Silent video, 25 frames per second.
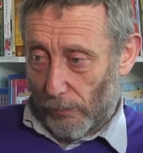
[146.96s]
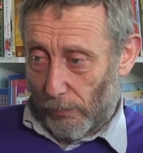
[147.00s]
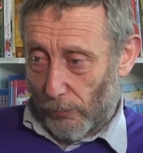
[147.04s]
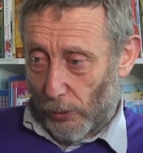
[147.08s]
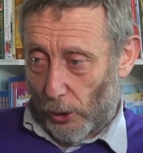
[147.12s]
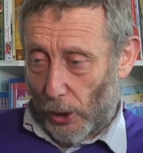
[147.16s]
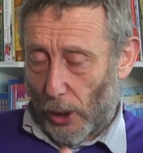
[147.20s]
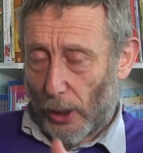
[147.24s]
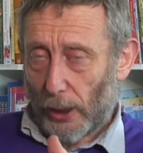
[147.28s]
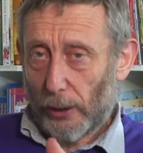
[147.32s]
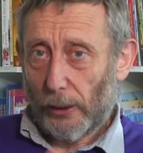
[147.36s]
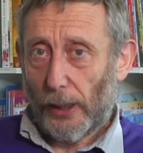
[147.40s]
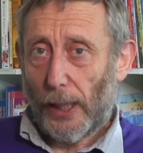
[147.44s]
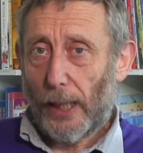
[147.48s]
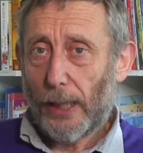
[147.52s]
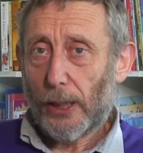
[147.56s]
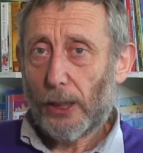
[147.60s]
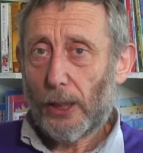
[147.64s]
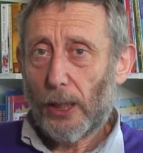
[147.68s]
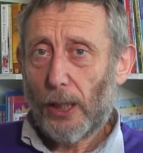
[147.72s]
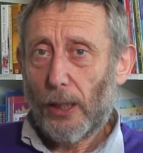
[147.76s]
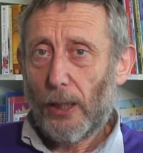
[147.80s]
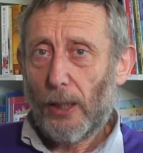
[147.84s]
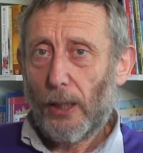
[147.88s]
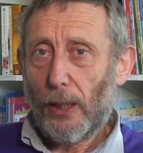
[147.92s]
child
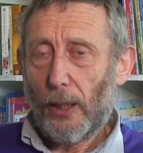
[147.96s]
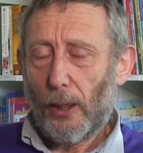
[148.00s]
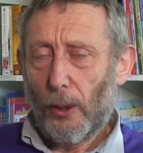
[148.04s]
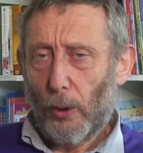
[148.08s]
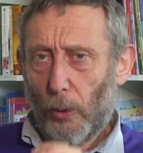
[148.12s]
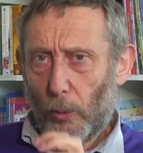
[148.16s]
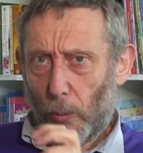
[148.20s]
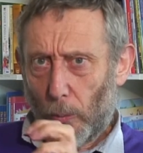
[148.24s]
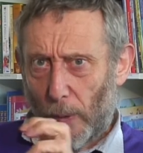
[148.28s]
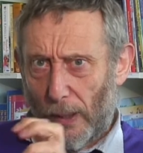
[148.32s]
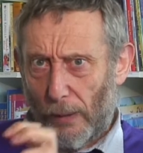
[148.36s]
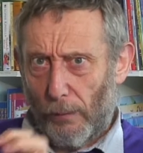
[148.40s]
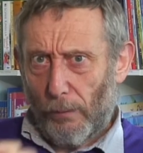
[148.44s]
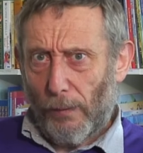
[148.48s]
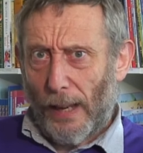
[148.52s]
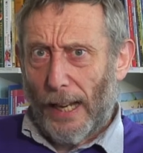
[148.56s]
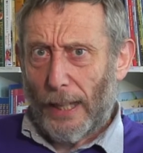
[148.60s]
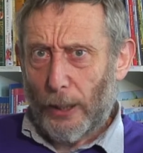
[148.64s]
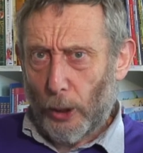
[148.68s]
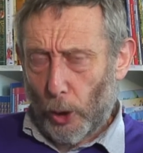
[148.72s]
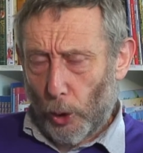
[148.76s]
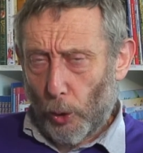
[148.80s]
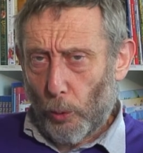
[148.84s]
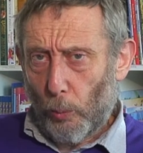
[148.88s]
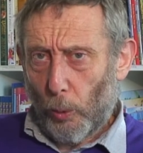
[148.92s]
X, we
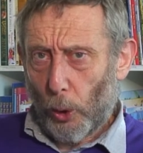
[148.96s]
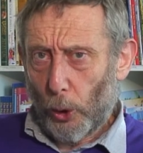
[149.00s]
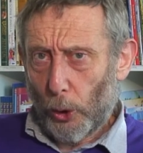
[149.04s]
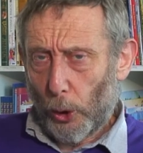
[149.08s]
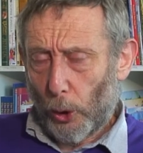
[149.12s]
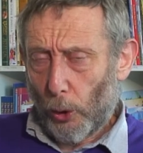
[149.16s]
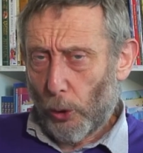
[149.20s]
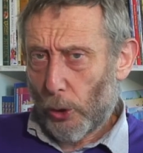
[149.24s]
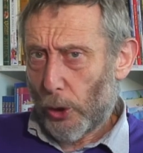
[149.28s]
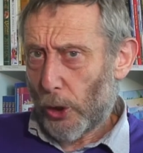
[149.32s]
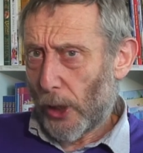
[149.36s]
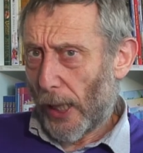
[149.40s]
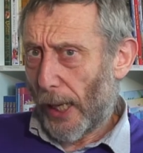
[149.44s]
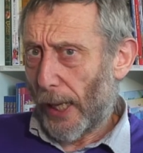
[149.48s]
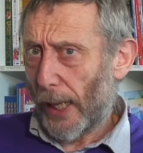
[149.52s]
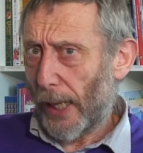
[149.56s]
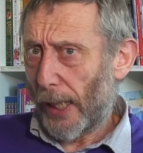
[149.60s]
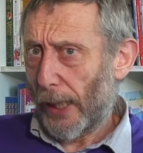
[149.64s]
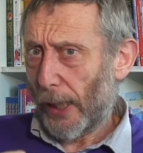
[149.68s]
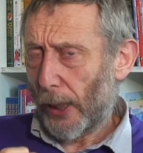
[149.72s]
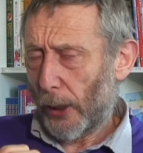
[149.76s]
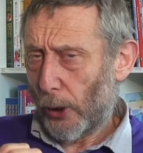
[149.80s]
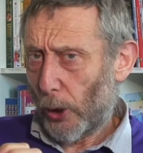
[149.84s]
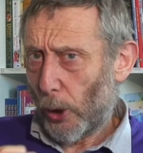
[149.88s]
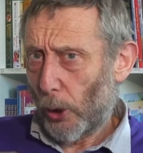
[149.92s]
value what you're
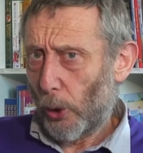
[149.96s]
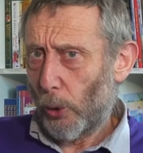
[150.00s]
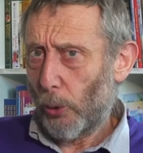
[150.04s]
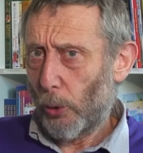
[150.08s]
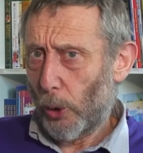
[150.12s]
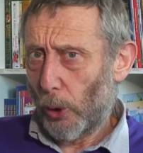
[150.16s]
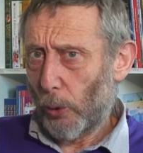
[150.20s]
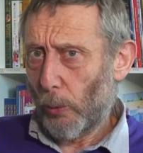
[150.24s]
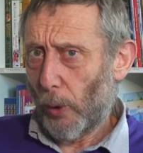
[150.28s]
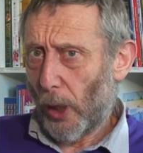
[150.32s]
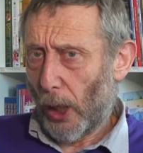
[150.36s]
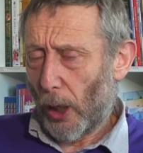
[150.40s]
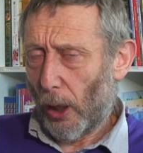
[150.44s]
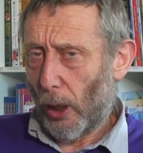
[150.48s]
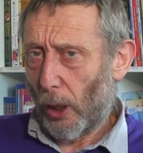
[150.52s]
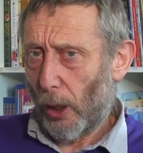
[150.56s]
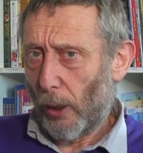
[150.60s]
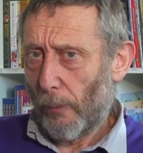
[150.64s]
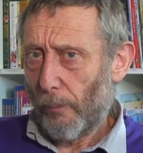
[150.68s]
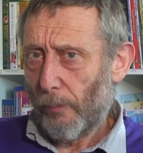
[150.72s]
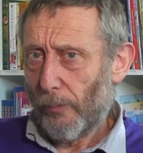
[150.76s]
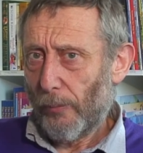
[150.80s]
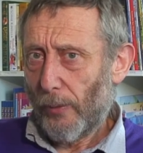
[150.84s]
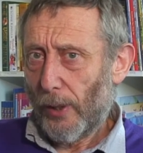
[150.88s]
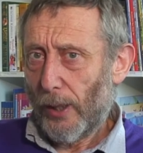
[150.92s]
saying and who you are,